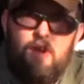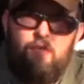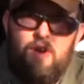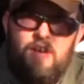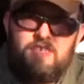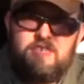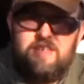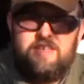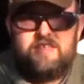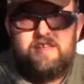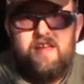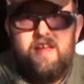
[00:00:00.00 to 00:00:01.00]

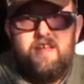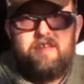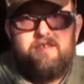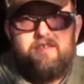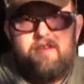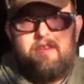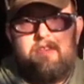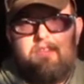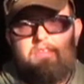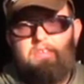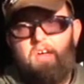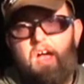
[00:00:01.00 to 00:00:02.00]
reasons to
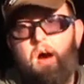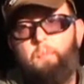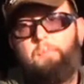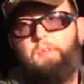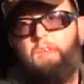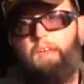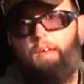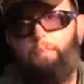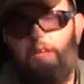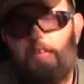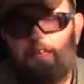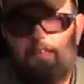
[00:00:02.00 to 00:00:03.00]
help
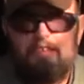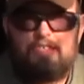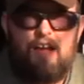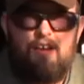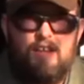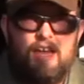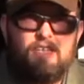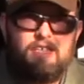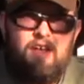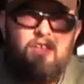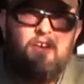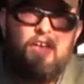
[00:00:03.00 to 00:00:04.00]
make sardines
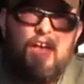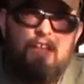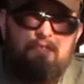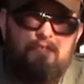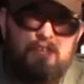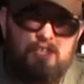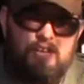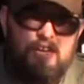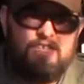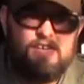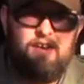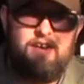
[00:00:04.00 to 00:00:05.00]
and other canned fish
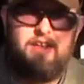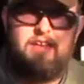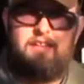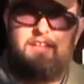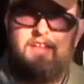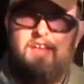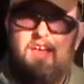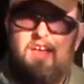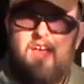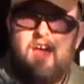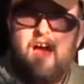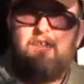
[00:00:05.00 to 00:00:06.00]
easier to eat, I